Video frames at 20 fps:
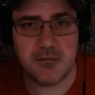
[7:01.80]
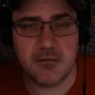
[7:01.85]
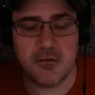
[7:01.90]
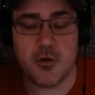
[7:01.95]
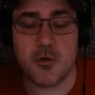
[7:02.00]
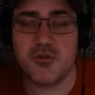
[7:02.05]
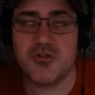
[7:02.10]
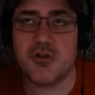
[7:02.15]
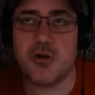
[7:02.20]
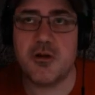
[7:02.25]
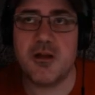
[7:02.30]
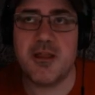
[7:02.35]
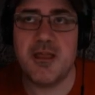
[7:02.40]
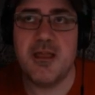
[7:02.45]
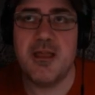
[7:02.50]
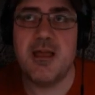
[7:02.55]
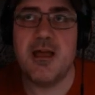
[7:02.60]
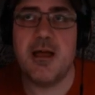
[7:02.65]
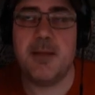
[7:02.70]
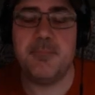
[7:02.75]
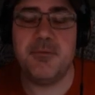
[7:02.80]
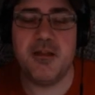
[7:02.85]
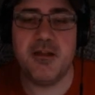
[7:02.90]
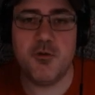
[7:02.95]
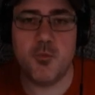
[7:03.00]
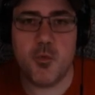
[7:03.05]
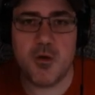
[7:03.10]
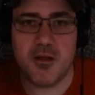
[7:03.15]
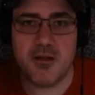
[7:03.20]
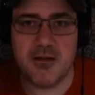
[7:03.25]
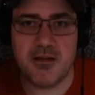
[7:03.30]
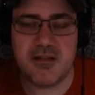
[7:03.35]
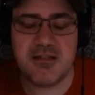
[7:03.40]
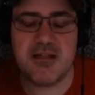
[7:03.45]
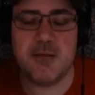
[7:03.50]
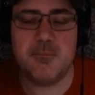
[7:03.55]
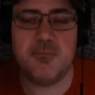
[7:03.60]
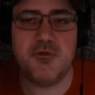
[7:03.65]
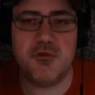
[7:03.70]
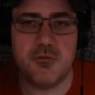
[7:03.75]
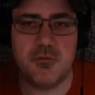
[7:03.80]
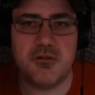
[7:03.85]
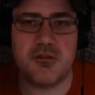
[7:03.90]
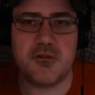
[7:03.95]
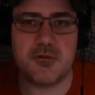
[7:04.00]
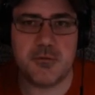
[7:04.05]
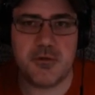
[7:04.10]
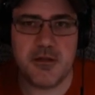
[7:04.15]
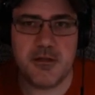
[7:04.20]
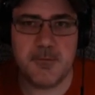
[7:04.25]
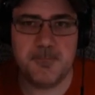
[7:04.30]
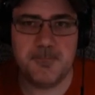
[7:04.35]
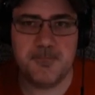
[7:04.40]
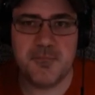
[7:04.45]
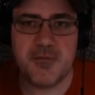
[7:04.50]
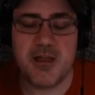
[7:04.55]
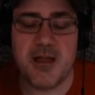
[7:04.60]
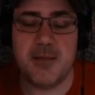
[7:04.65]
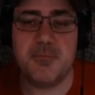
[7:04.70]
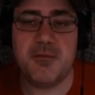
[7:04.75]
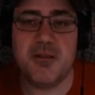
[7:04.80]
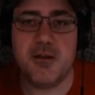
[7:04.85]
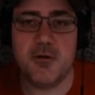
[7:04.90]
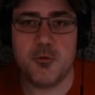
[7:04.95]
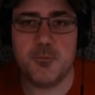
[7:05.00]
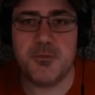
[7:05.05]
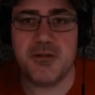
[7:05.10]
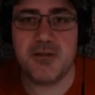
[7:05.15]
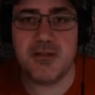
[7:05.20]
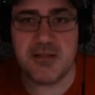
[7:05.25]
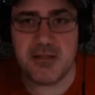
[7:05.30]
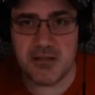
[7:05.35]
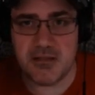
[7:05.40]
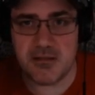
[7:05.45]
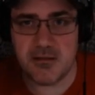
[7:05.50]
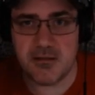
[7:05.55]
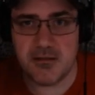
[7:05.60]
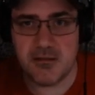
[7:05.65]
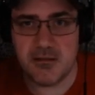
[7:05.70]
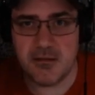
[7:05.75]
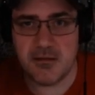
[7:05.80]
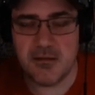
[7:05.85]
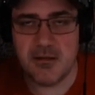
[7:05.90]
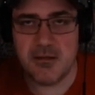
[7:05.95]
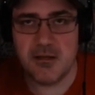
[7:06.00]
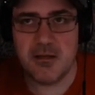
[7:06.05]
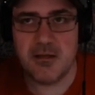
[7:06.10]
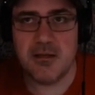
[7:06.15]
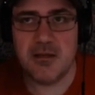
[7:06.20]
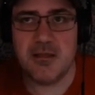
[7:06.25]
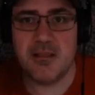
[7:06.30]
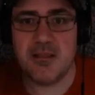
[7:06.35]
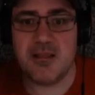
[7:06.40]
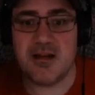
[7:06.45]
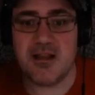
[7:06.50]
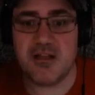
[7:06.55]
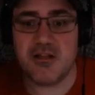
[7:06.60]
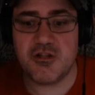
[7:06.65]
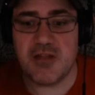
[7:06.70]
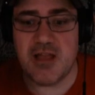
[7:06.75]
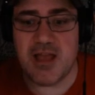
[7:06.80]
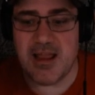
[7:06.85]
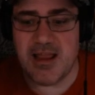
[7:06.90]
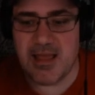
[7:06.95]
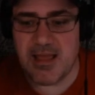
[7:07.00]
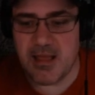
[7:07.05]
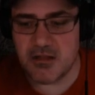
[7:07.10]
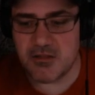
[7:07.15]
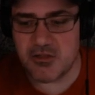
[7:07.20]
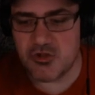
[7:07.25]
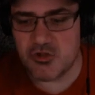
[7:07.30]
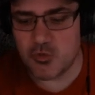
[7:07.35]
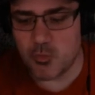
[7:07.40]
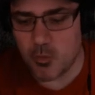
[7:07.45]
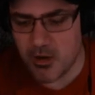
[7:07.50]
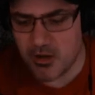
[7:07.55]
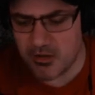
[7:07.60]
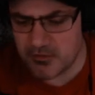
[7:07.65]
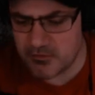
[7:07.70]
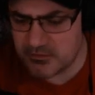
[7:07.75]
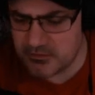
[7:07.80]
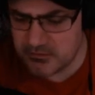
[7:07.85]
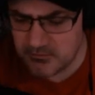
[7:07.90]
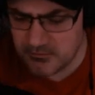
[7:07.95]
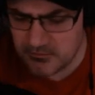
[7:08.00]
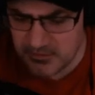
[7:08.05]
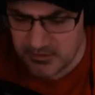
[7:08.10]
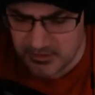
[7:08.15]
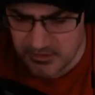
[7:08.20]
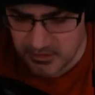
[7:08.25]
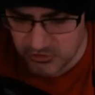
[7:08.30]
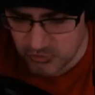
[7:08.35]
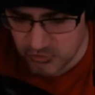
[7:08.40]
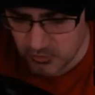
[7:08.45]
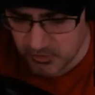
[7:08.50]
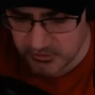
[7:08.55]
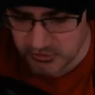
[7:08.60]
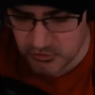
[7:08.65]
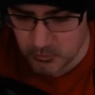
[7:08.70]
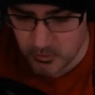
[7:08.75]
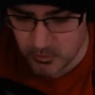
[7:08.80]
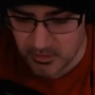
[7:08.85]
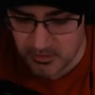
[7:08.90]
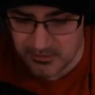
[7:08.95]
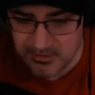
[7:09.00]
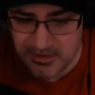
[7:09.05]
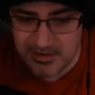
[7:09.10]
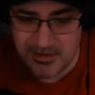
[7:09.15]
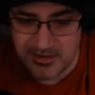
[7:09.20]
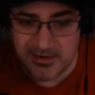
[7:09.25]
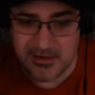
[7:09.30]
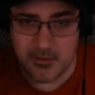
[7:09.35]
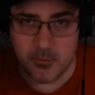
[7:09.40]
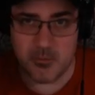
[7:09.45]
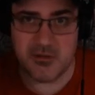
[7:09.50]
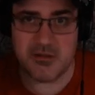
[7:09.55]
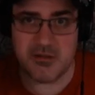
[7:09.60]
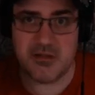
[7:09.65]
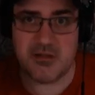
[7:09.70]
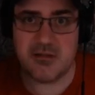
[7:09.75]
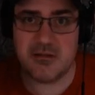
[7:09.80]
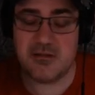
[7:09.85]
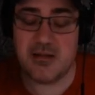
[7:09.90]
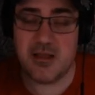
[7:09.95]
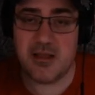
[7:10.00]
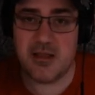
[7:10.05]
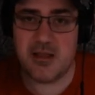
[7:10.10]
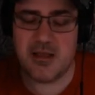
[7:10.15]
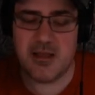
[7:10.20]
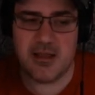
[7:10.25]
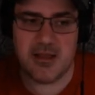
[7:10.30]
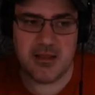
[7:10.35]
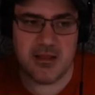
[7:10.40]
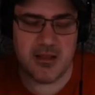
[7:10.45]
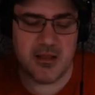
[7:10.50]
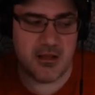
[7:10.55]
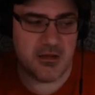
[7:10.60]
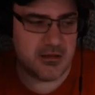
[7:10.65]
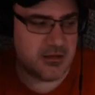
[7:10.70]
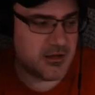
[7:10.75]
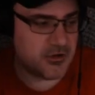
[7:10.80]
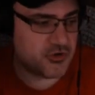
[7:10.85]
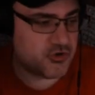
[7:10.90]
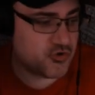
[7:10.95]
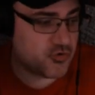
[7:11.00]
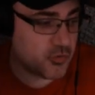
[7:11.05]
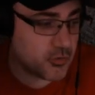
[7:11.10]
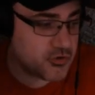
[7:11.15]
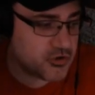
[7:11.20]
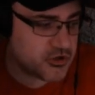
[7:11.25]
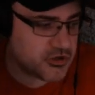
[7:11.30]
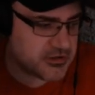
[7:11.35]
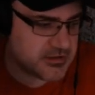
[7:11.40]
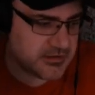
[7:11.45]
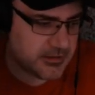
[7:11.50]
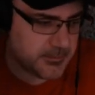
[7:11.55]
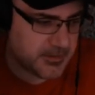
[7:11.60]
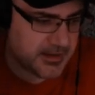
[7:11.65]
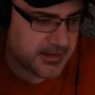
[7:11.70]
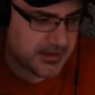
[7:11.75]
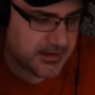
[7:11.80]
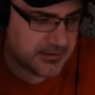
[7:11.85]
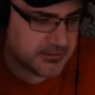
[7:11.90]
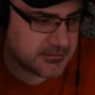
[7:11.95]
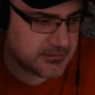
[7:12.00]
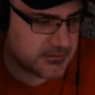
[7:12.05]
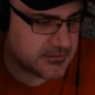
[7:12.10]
No, sorry. I played 1. I skipped 2 and 3. I played open season. Then I had SWAT and I tried SWAT and it was atrociously bad.